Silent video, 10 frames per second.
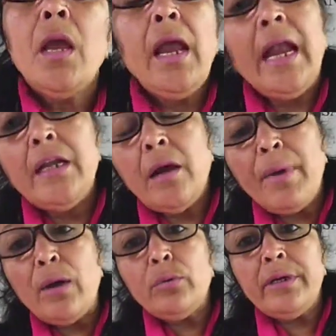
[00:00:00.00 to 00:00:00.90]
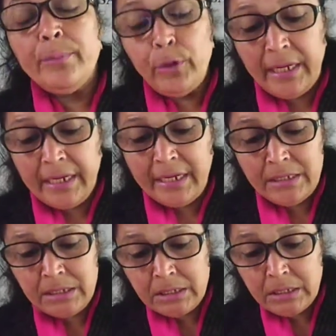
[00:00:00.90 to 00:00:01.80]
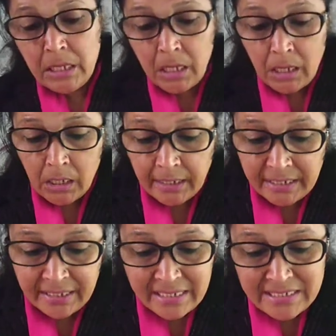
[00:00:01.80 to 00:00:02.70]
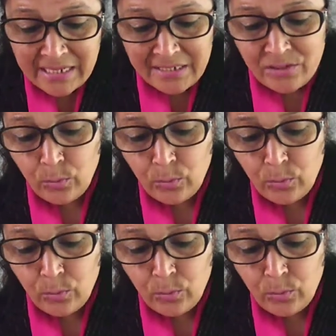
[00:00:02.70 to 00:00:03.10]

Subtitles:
And about tributaries, these are the